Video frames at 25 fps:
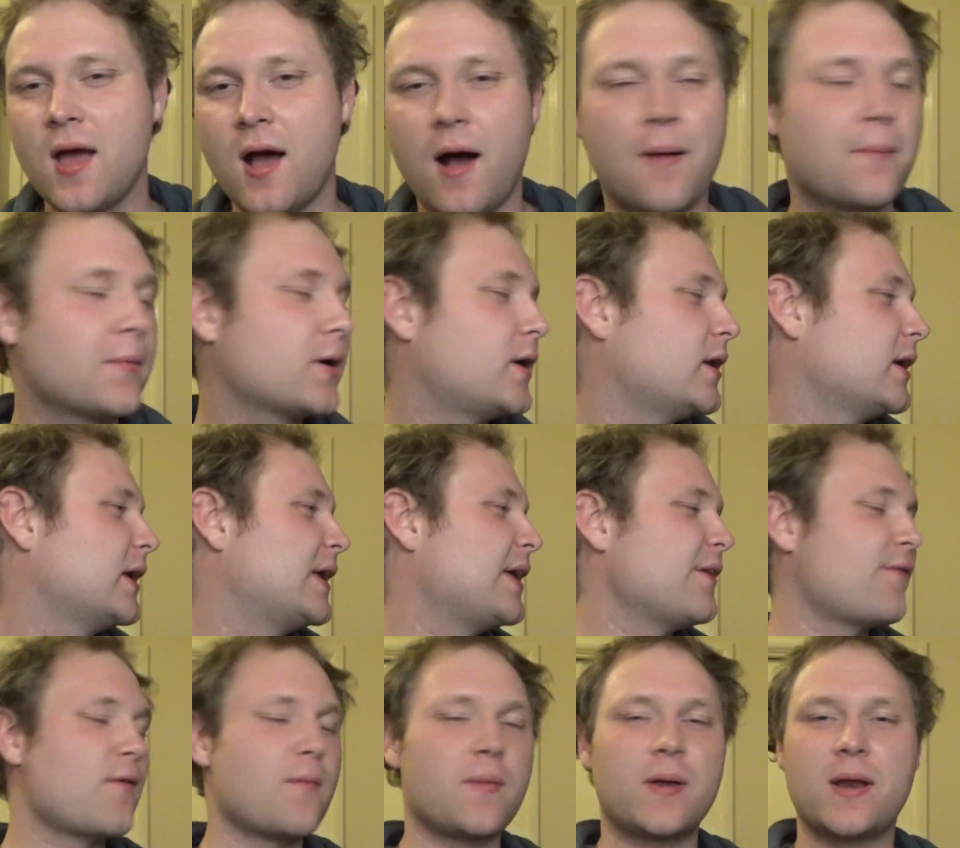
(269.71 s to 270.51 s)
I'm going to
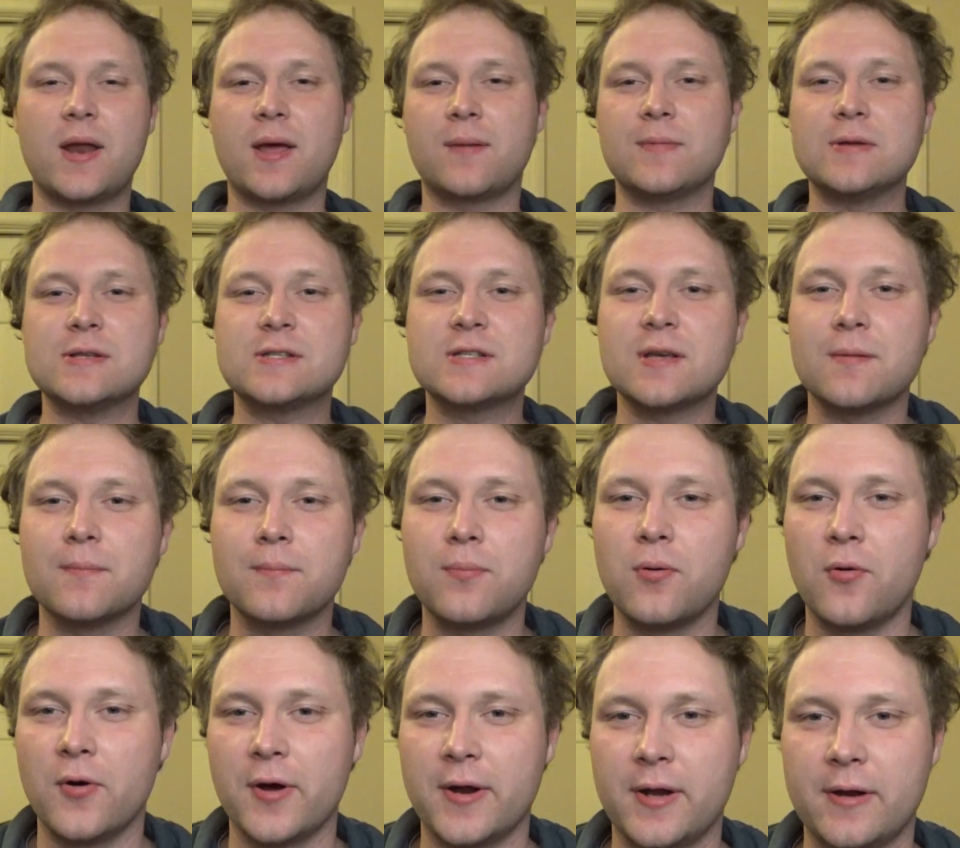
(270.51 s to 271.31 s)
give them a name at some
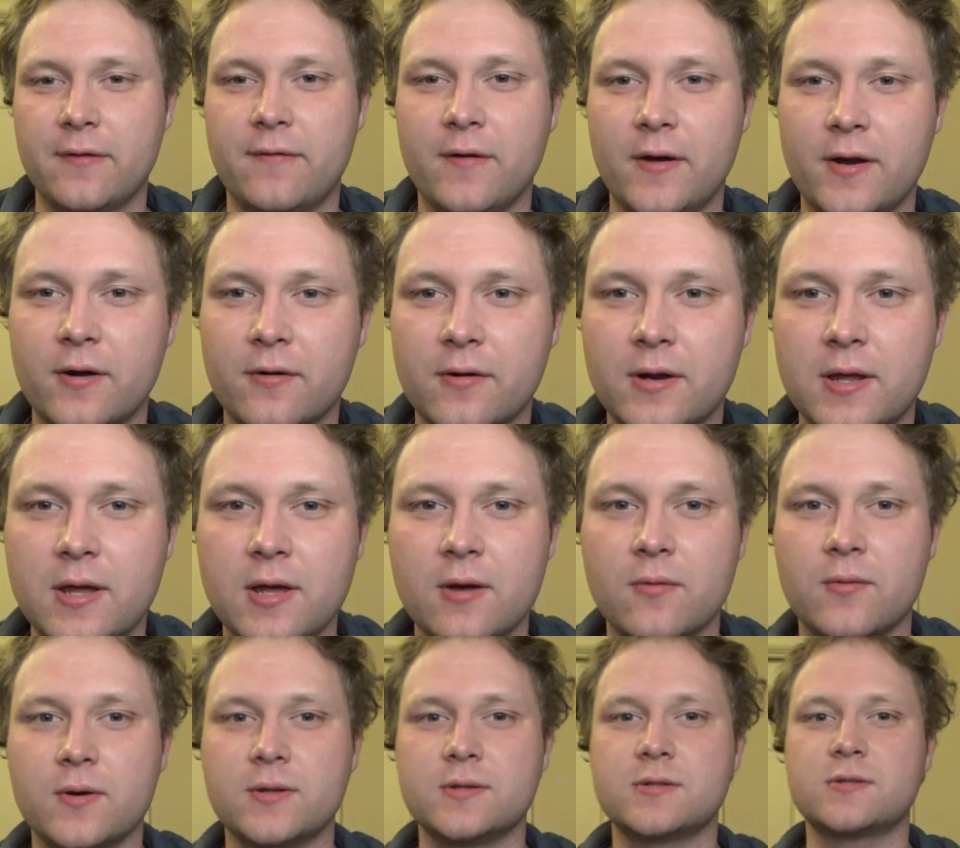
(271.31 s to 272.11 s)
point if I don't
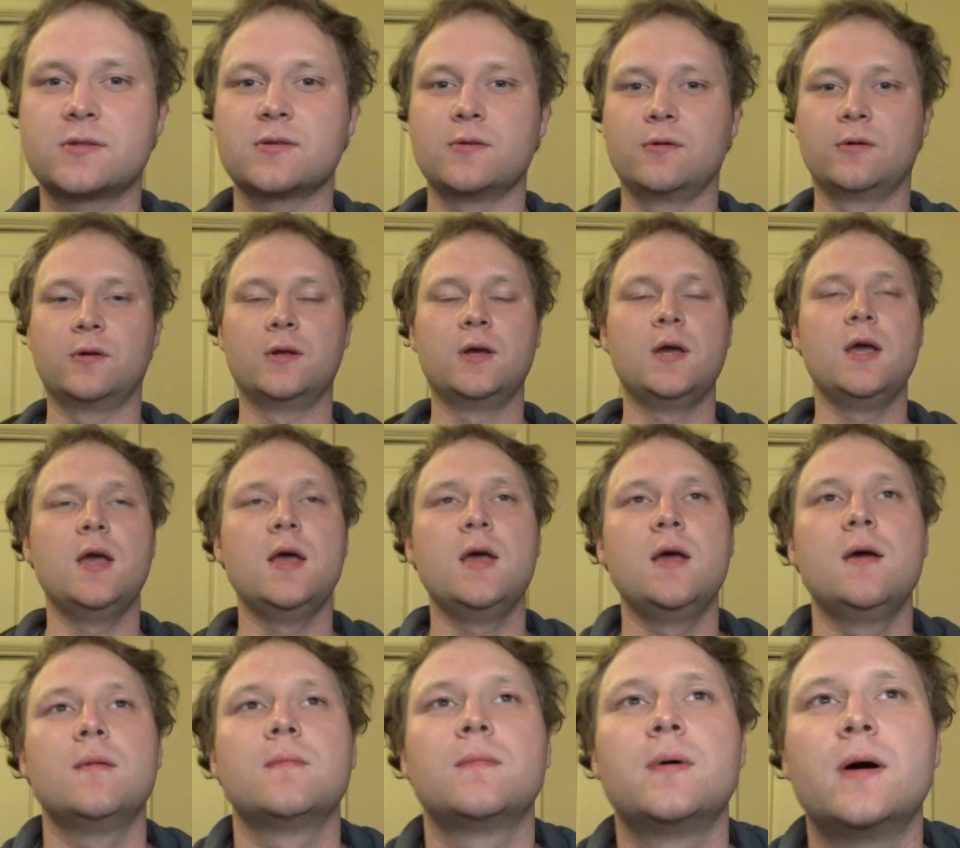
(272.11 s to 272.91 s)
hear one soon.
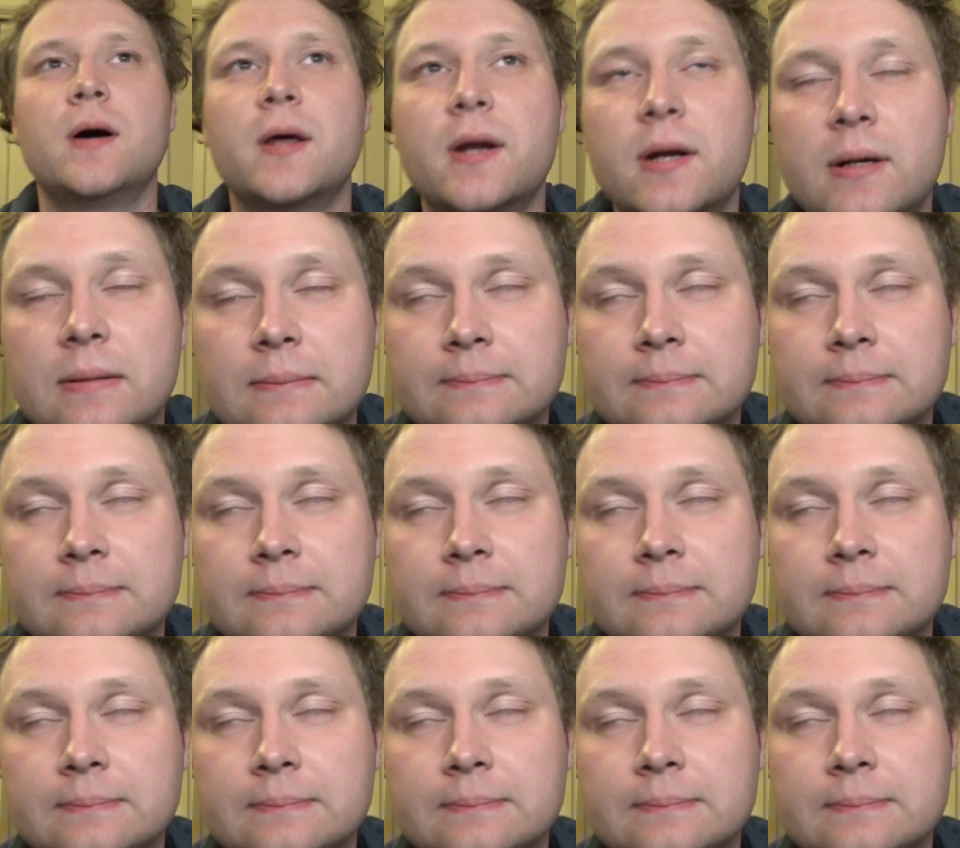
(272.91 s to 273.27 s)
But,